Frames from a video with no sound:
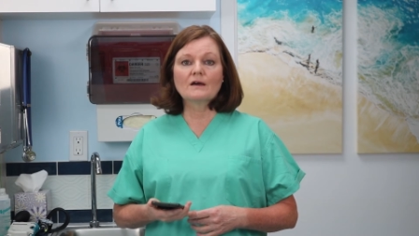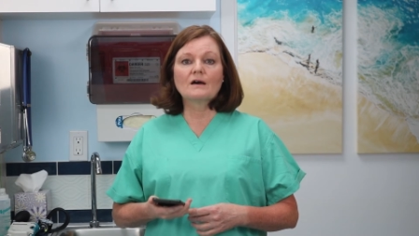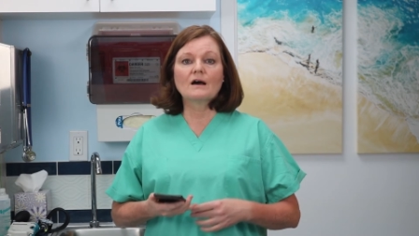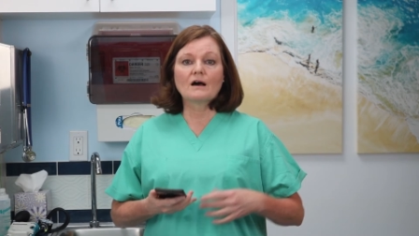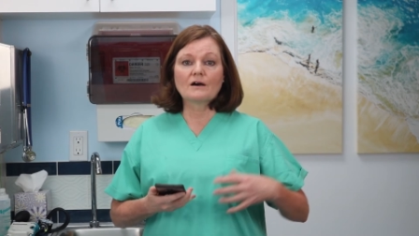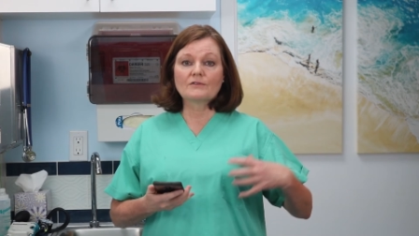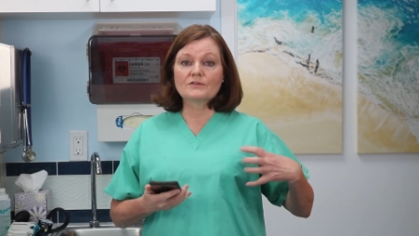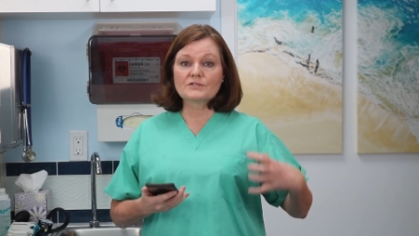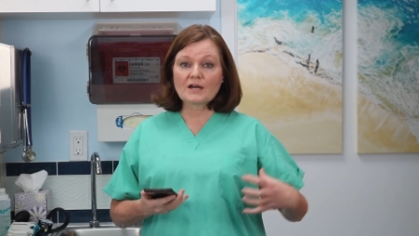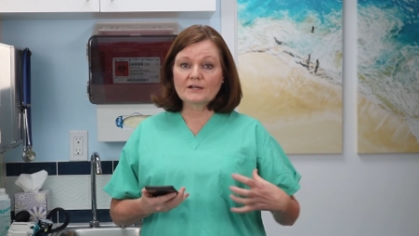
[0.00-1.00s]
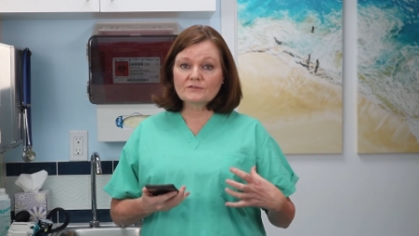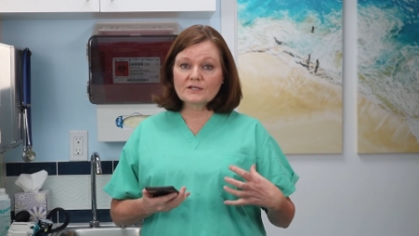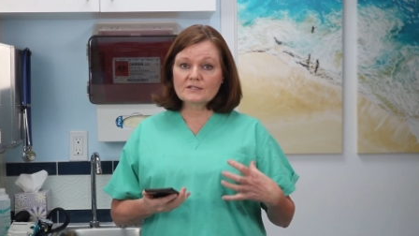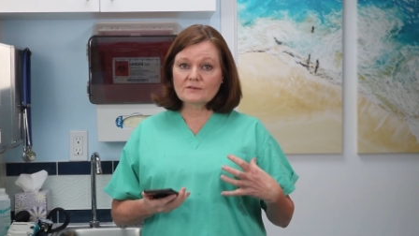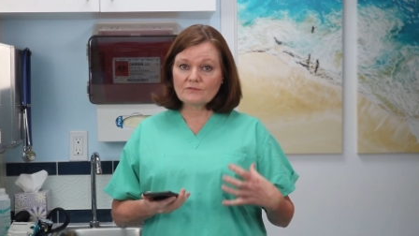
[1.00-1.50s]
the side
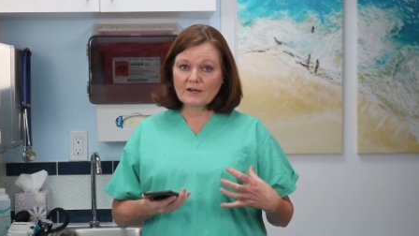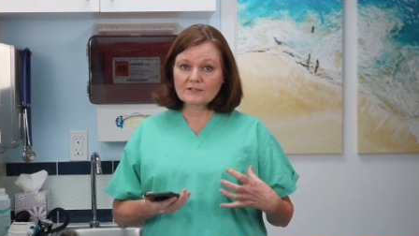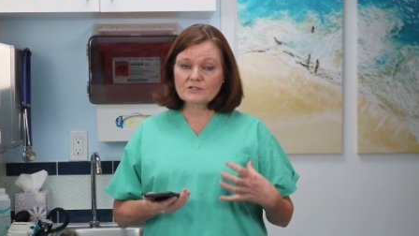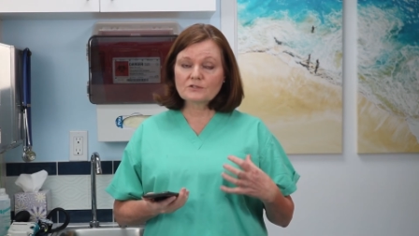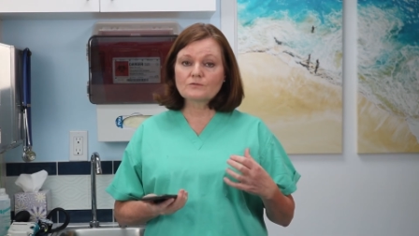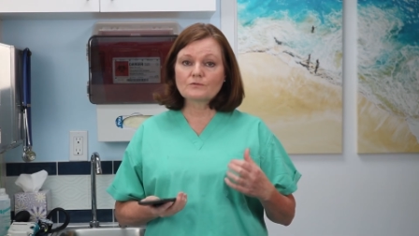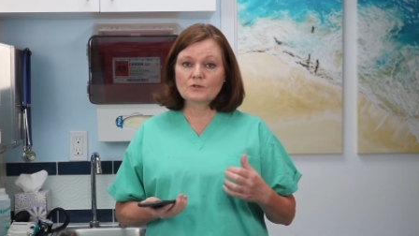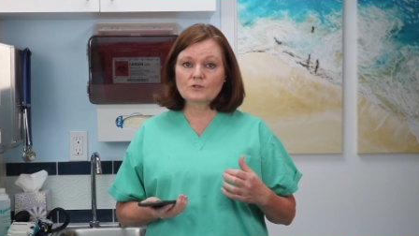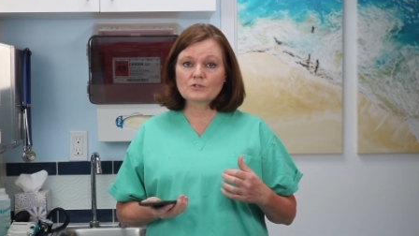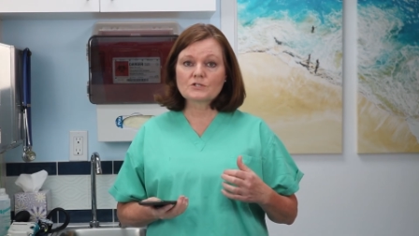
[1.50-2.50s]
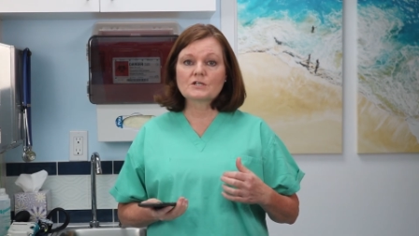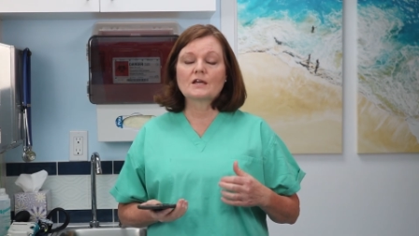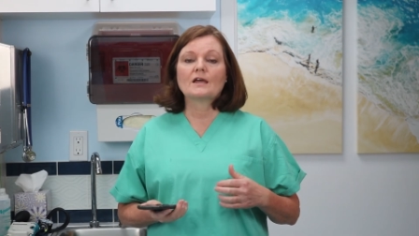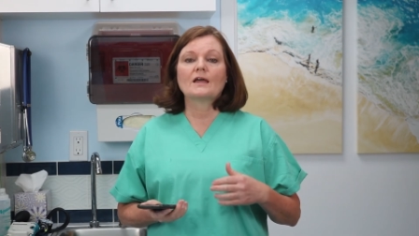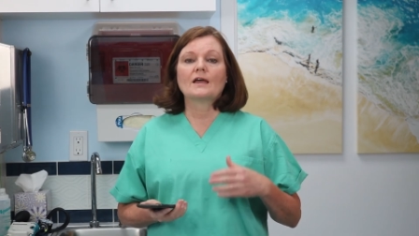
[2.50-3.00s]
that's affected first,
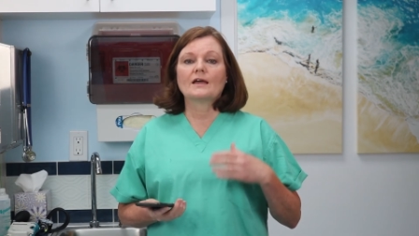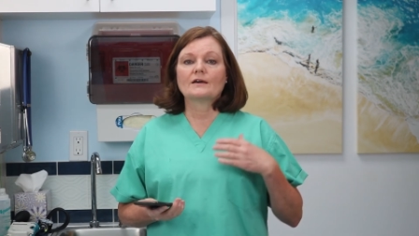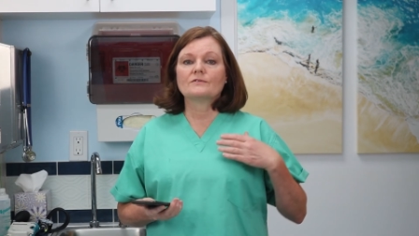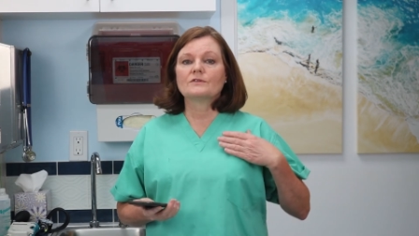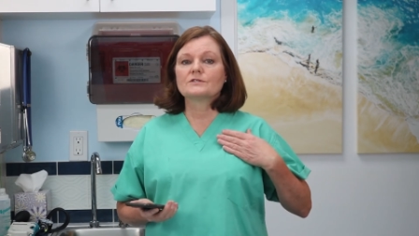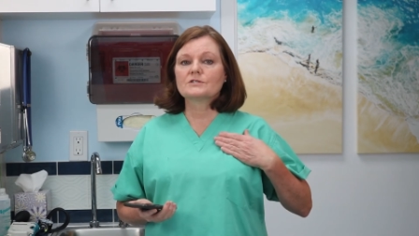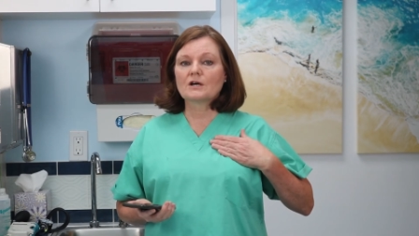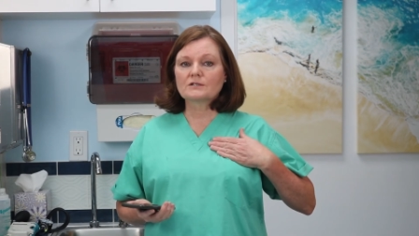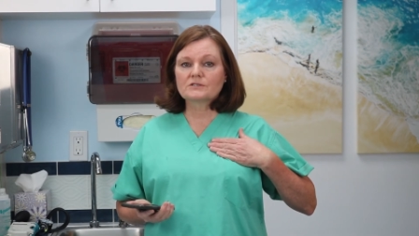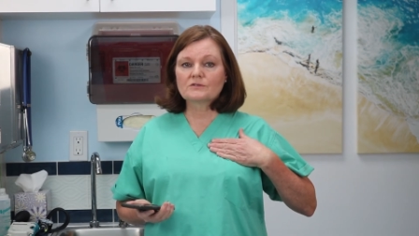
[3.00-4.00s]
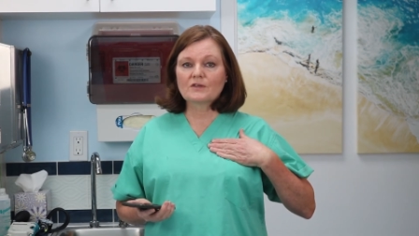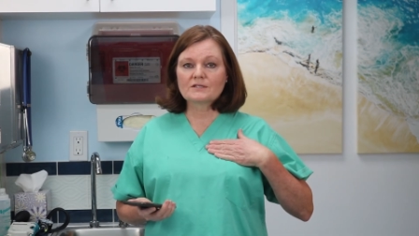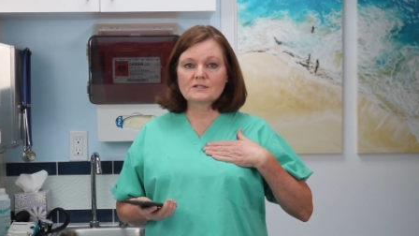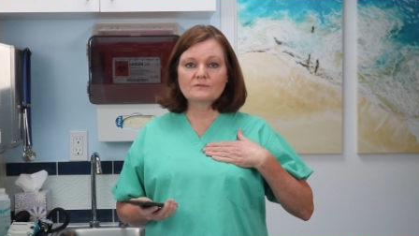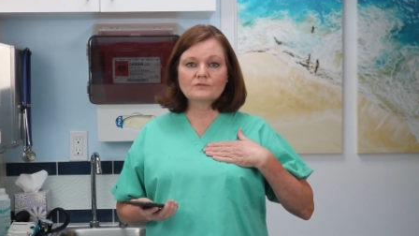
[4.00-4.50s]
and the duct
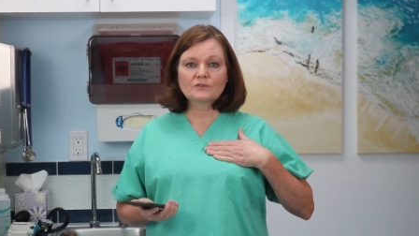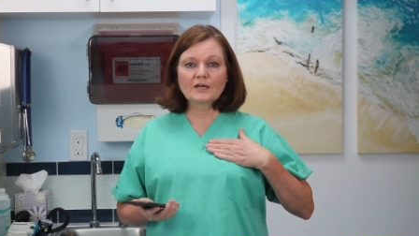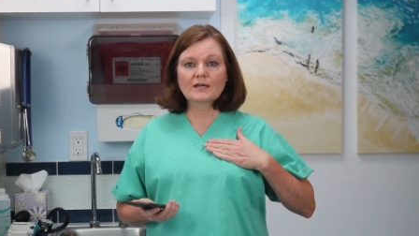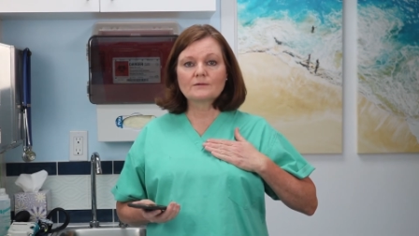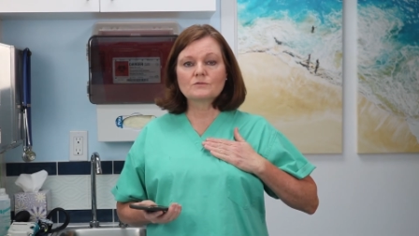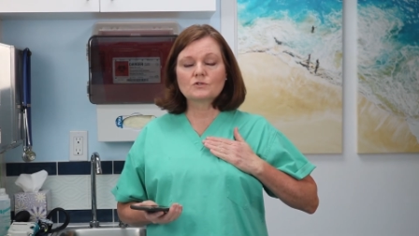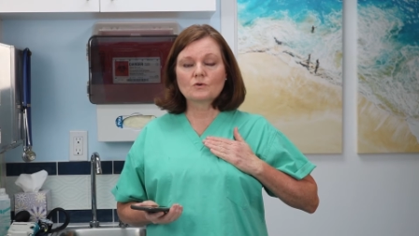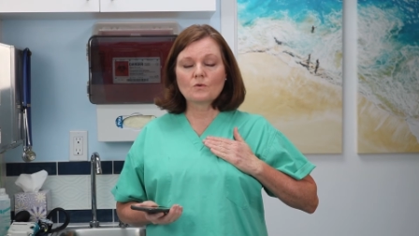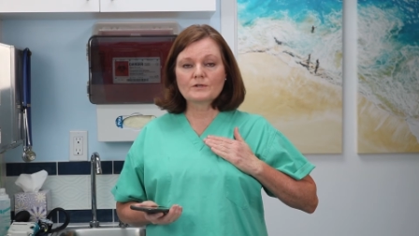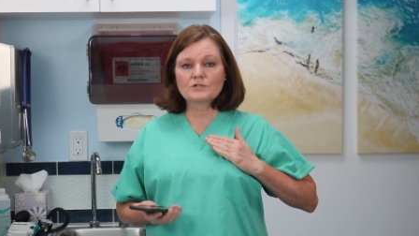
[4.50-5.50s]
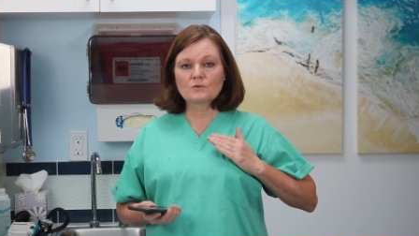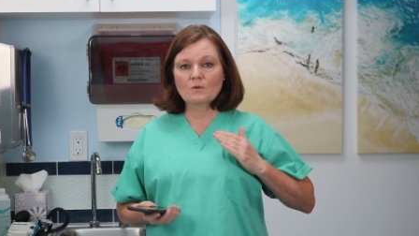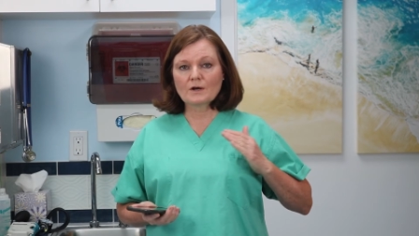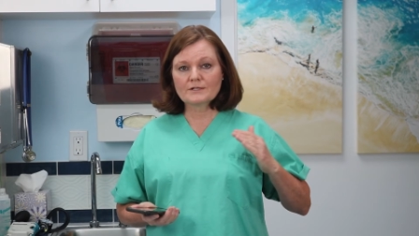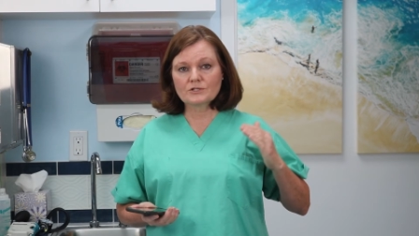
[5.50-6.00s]
that's inflamed, you're going to
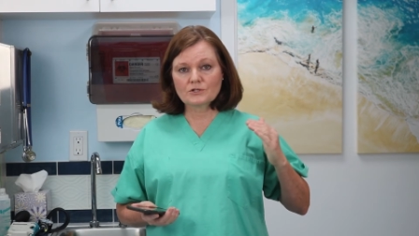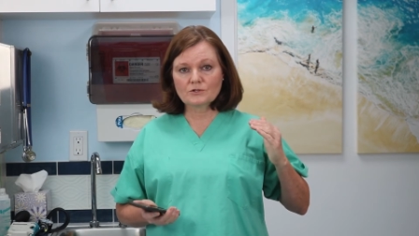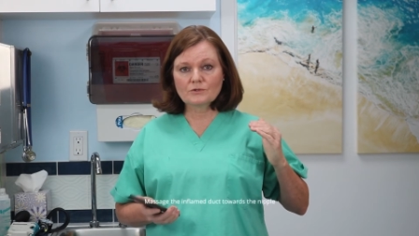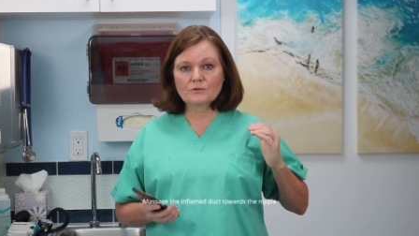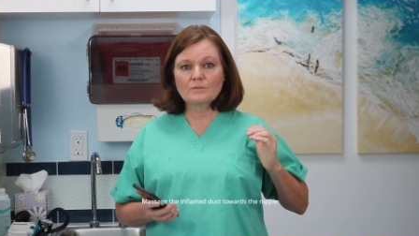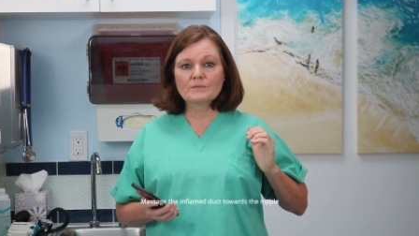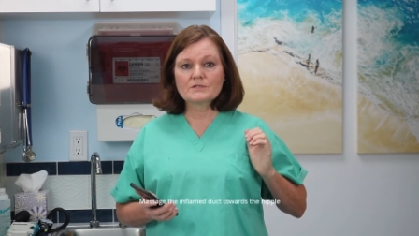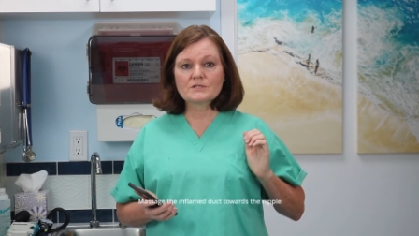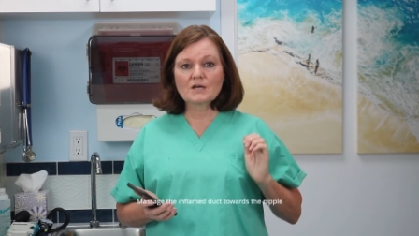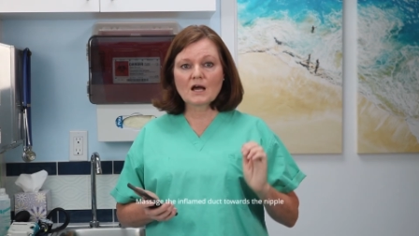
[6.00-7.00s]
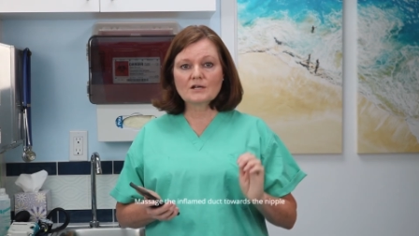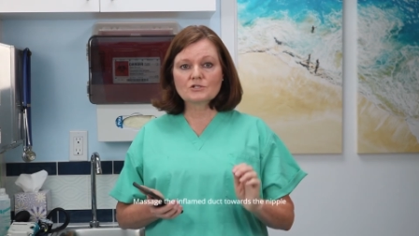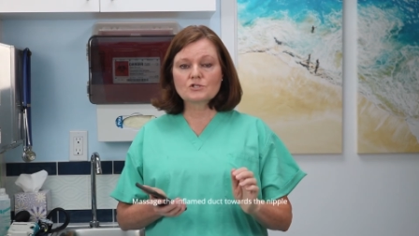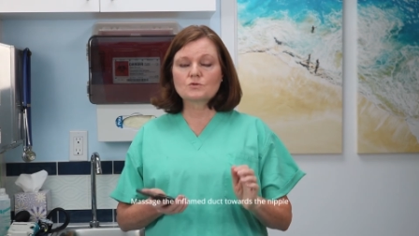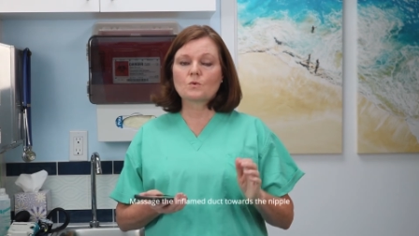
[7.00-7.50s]
want to
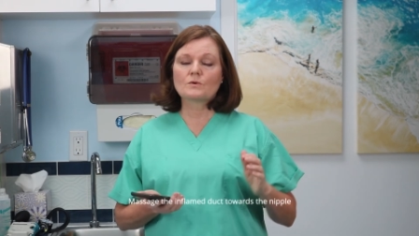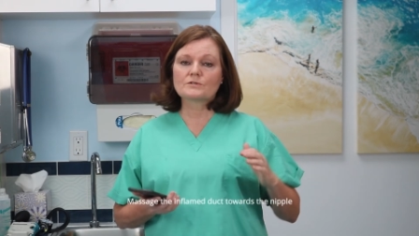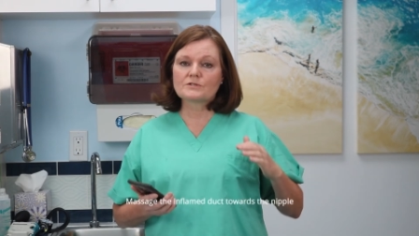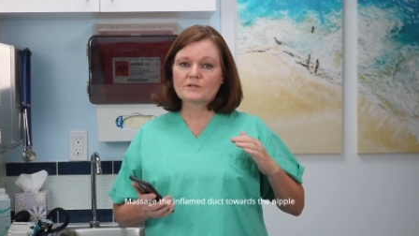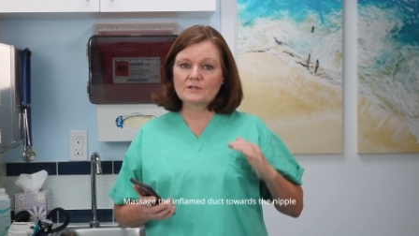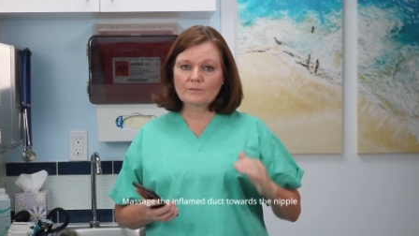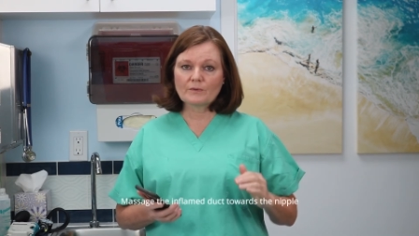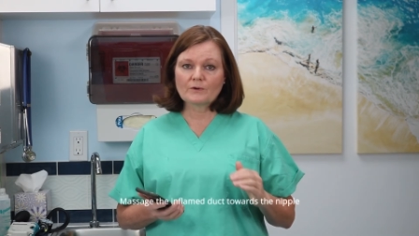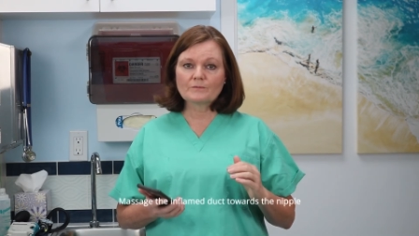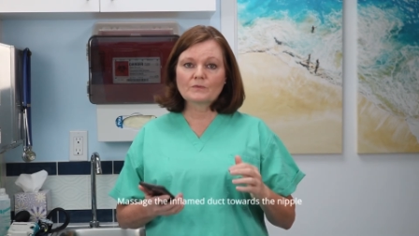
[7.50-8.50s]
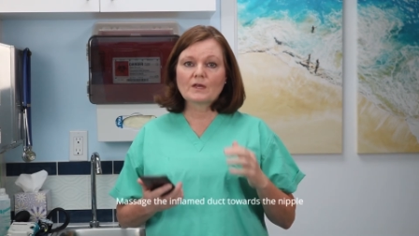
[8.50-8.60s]
massage towards the nipple.